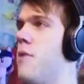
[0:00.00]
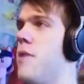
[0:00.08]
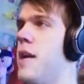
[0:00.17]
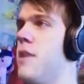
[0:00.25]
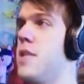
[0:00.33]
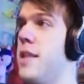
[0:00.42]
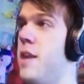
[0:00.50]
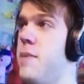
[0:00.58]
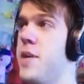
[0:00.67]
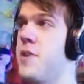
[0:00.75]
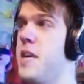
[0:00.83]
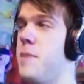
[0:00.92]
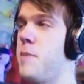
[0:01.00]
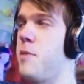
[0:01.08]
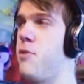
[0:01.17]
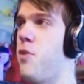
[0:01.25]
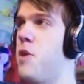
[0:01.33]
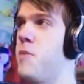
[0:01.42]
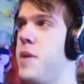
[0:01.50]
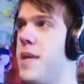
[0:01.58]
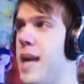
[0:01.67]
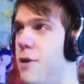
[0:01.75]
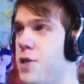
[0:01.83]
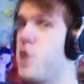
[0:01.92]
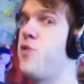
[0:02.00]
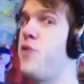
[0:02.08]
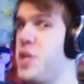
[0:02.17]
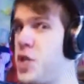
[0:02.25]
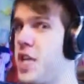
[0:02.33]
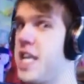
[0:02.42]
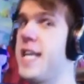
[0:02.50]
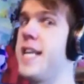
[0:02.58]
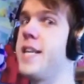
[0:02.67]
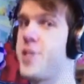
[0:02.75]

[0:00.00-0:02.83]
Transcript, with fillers: All right, it was a little bit creepy before, but now it's officially getting